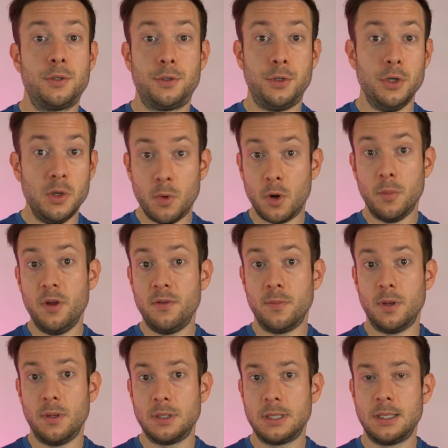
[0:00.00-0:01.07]
do more
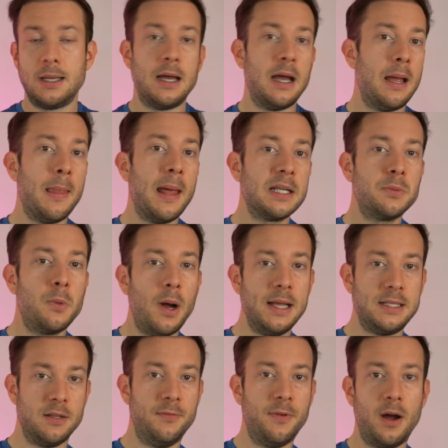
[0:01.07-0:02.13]
movement. And that's why it's
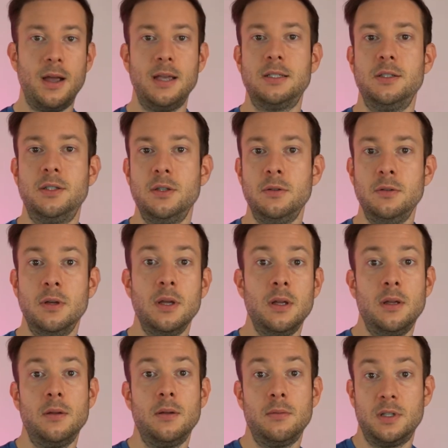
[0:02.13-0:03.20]
advised to do
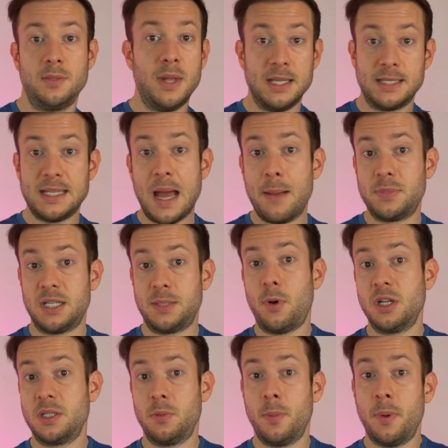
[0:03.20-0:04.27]
as many steps as
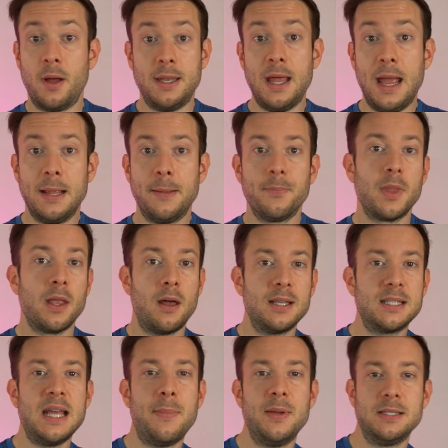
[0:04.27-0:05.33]
possible per day. And a
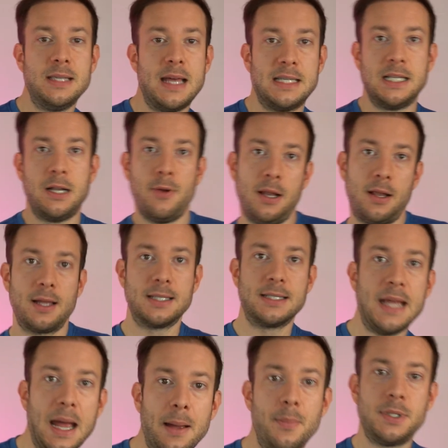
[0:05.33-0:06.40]
step isn't necessarily like a
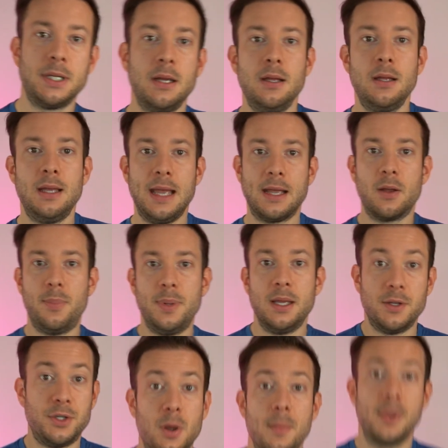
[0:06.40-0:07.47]
step. It could be a
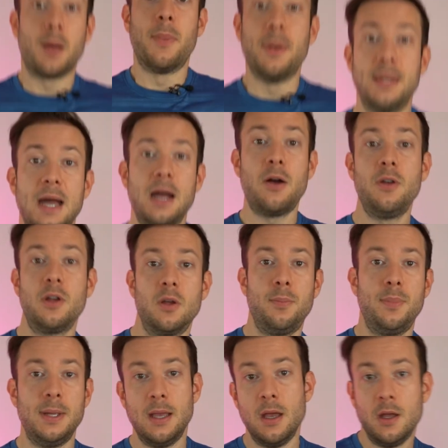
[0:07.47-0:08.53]
jumping up and down, it could
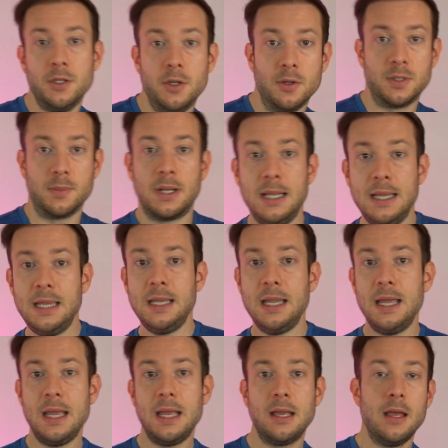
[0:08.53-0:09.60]
be doing some
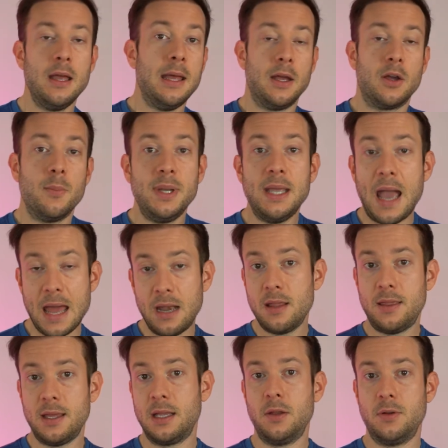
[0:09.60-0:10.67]
cleaning, it could be
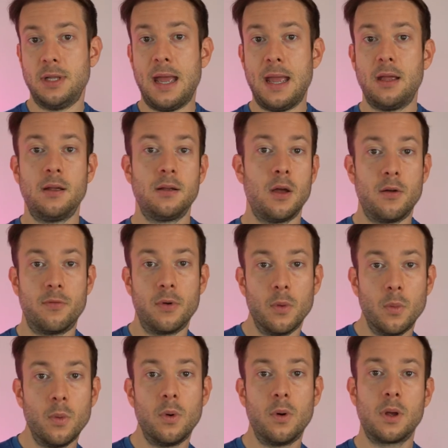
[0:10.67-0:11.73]
anything in your day, going for a
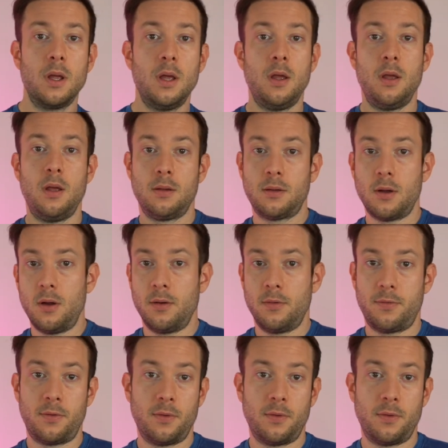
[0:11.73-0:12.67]
walk, doing